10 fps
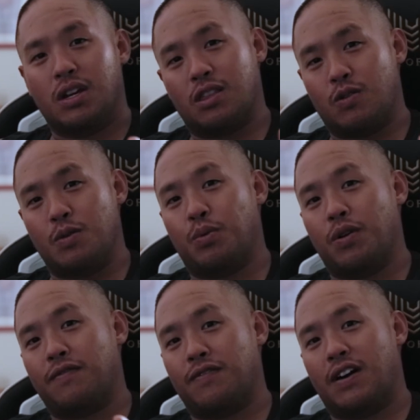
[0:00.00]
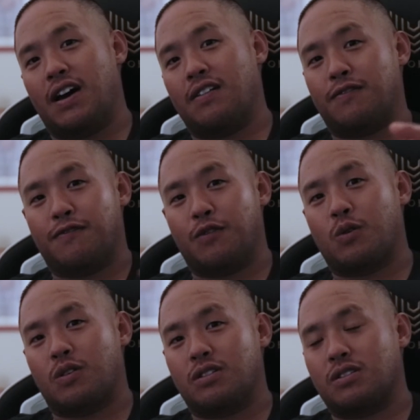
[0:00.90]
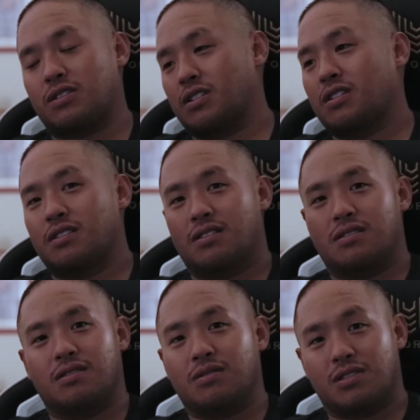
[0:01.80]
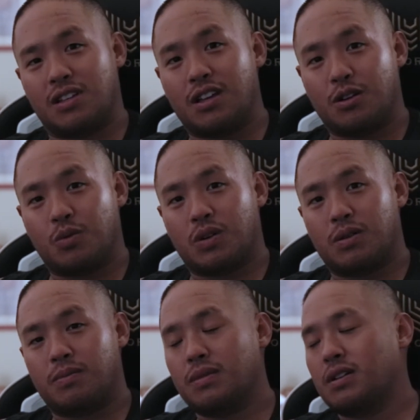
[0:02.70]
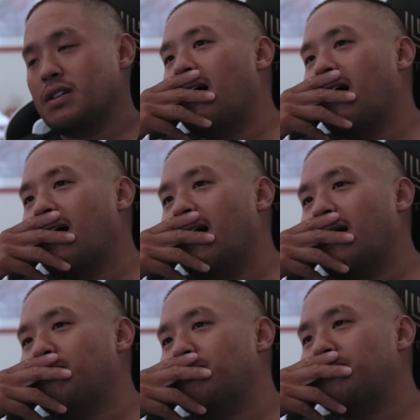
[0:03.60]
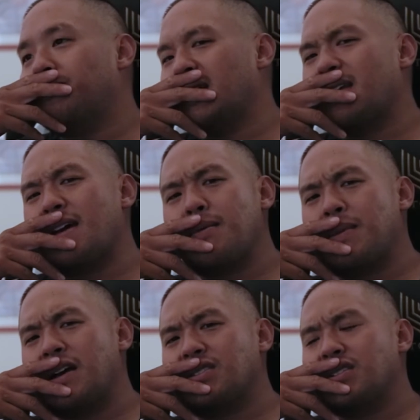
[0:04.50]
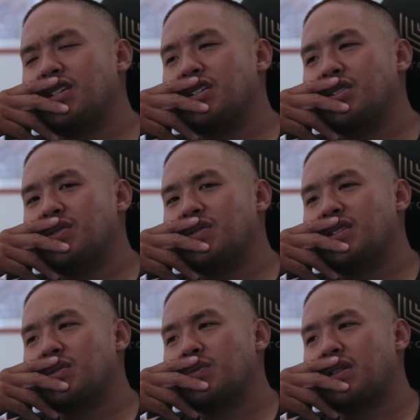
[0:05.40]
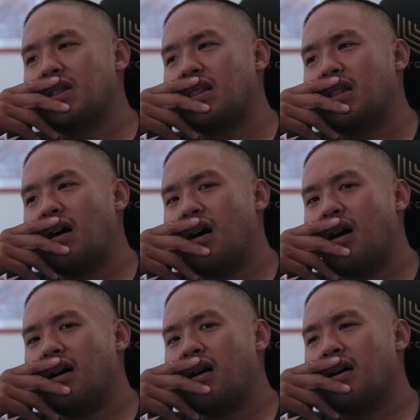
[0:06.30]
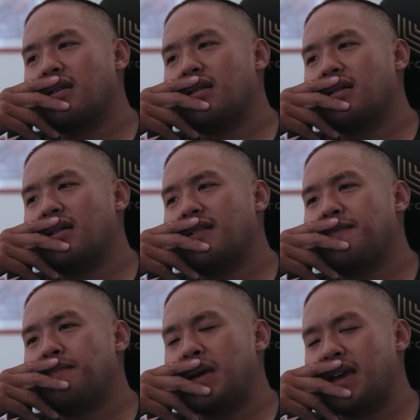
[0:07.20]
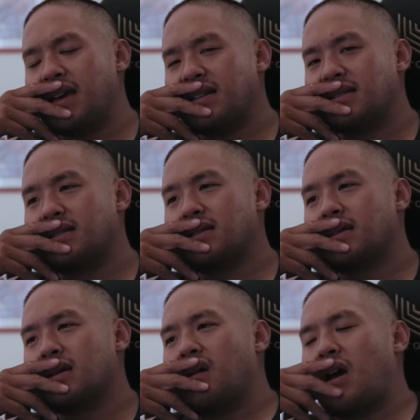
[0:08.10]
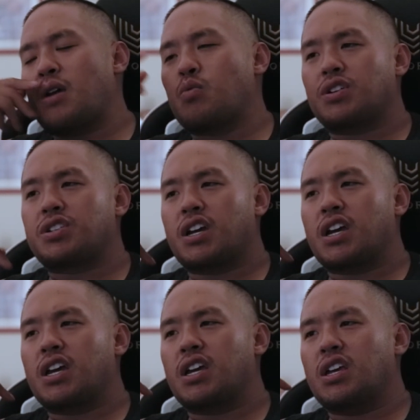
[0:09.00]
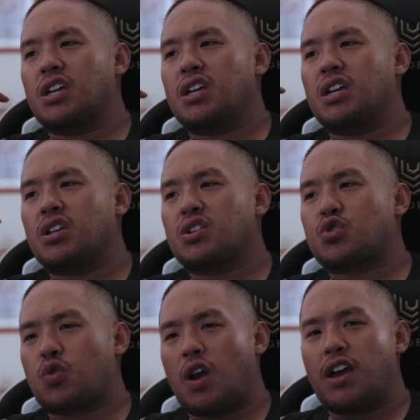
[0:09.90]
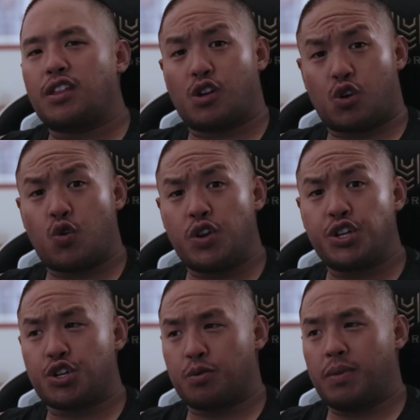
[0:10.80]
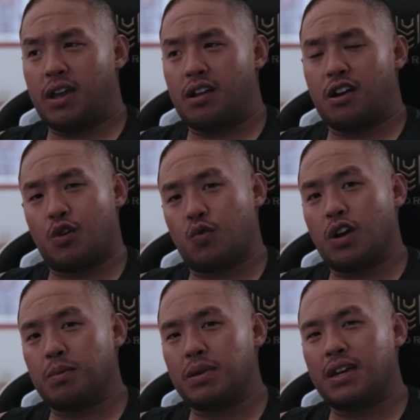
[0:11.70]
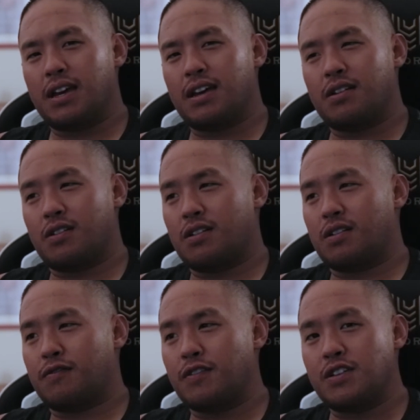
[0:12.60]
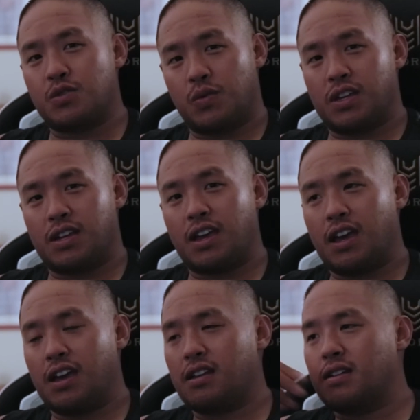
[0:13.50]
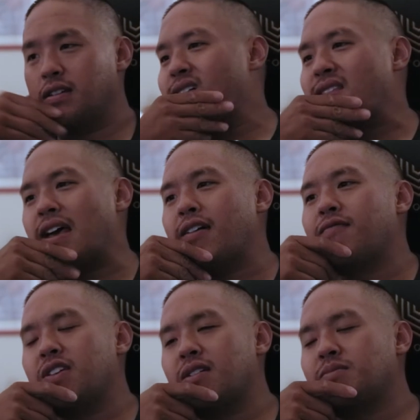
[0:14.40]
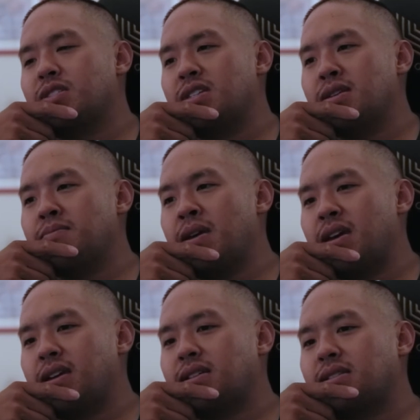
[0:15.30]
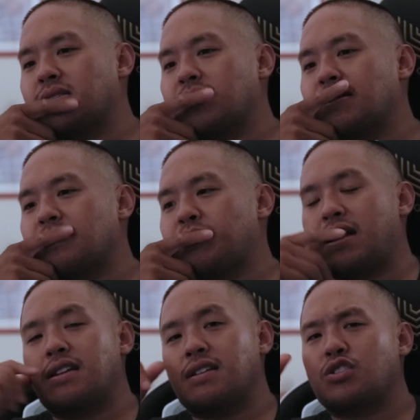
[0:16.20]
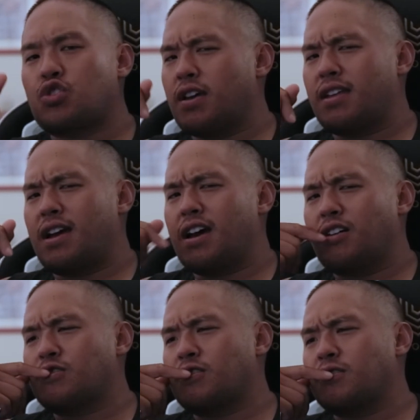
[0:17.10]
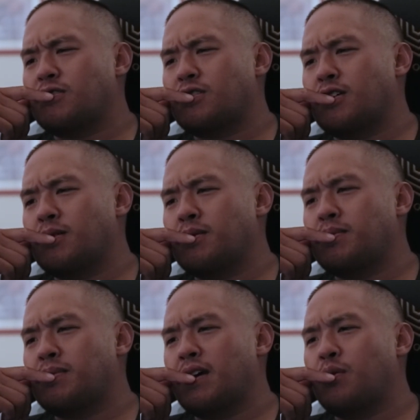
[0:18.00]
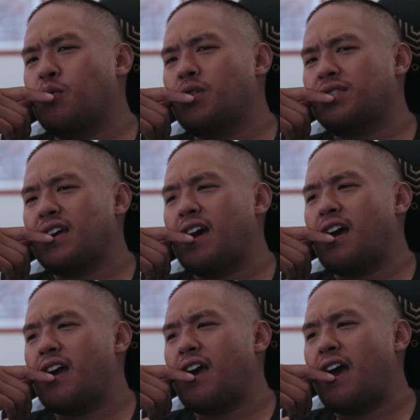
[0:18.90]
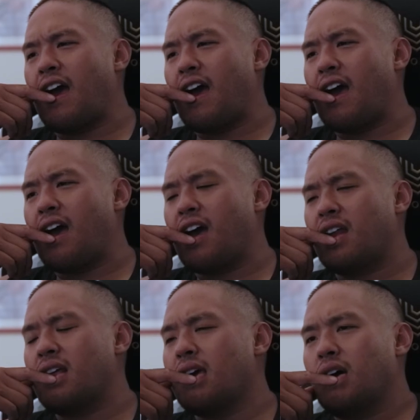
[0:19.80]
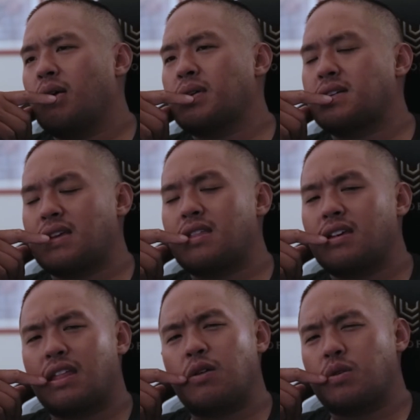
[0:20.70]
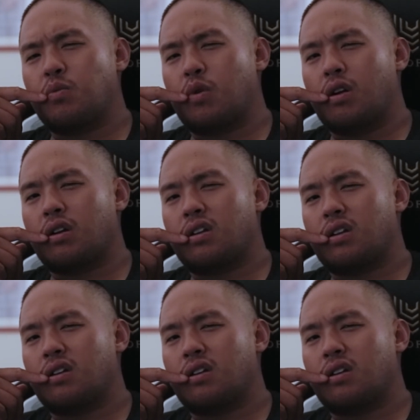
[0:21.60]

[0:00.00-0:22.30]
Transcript: 3.5 to 4-inch little Senko worm. And I imagine you can do this with a lot of baits. I wish I tried a creature bait on a rugby head or free swinging head that VMC makes, but I didn't try that out during the tournament, but I wish I had, because I think that would work.